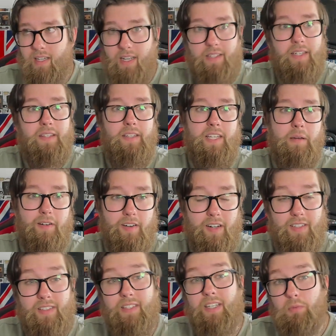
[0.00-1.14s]
And indeed, the
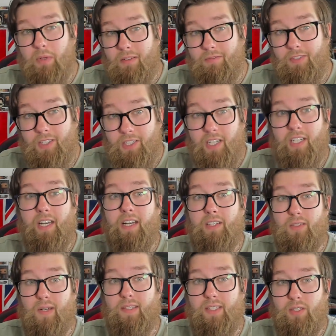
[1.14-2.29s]
Democrats did win Virginia in
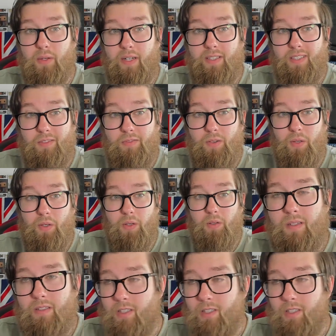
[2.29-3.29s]
2024.